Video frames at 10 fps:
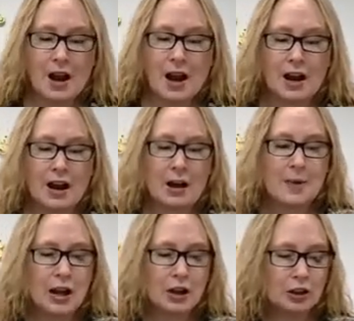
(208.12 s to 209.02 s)

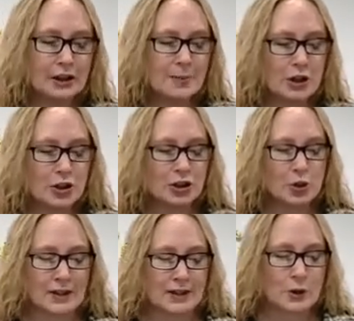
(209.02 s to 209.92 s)
Look at measure
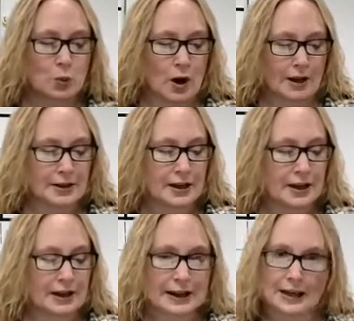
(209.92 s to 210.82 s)
21.
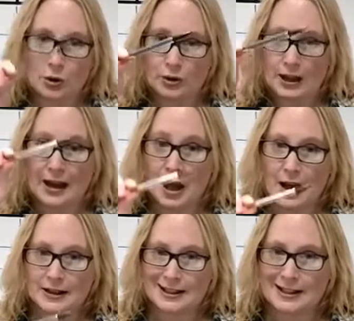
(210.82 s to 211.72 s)
And again, you're that
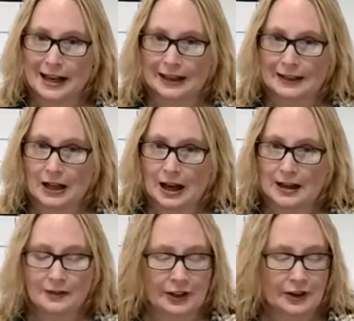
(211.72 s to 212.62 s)
second
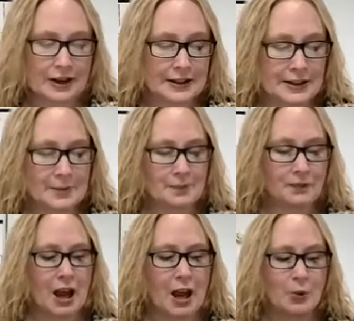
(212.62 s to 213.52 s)
line of lyrics.
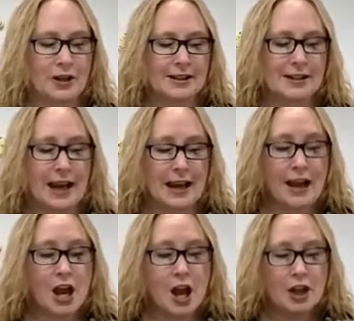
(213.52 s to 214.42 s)
And we
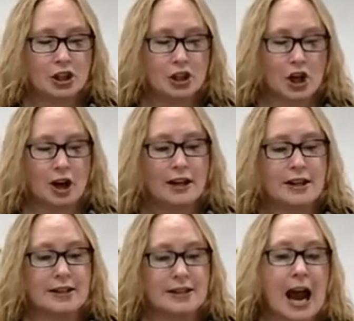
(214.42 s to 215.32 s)
say,
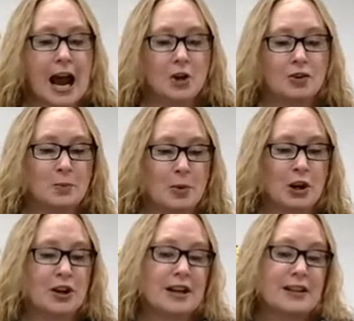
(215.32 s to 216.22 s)
Charlottetown's
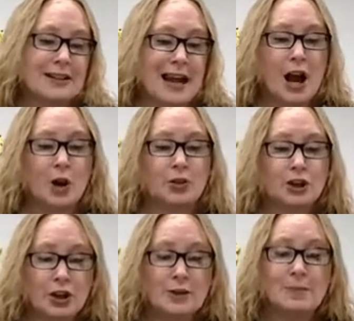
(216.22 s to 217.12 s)
burning
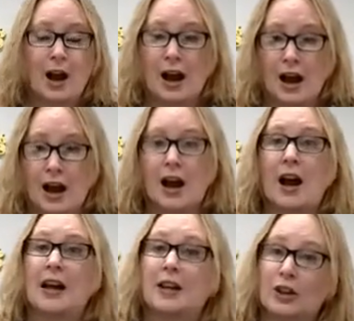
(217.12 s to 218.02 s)
down,
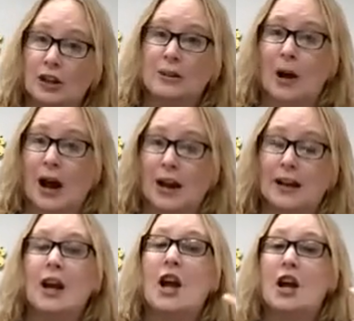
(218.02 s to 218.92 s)
goodbye,
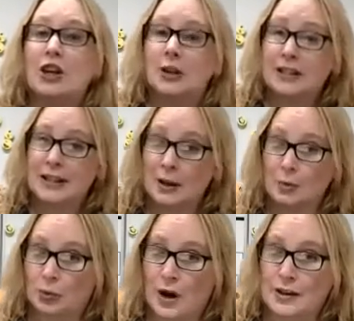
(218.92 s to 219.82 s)
goodbye. You can take a
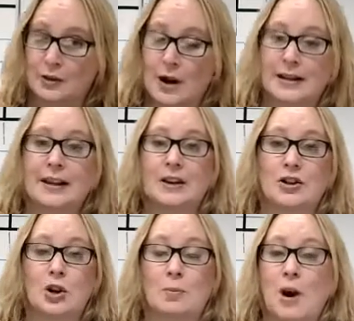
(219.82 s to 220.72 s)
breath right there.
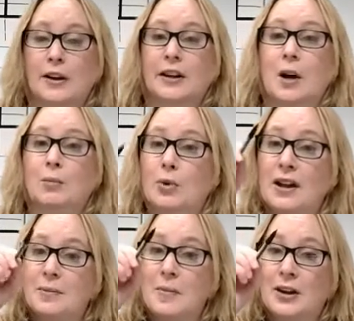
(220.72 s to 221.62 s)
So mark a
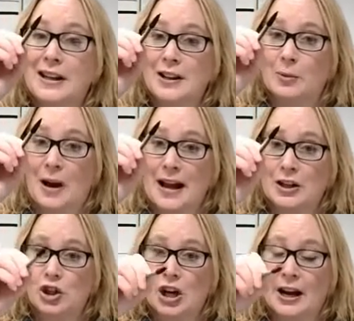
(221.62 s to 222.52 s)
breath mark either by
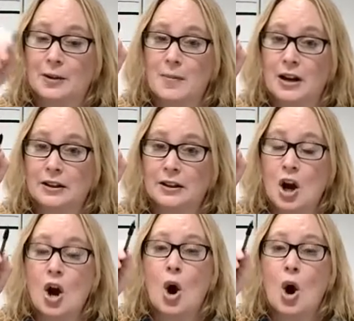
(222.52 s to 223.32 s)
a check mark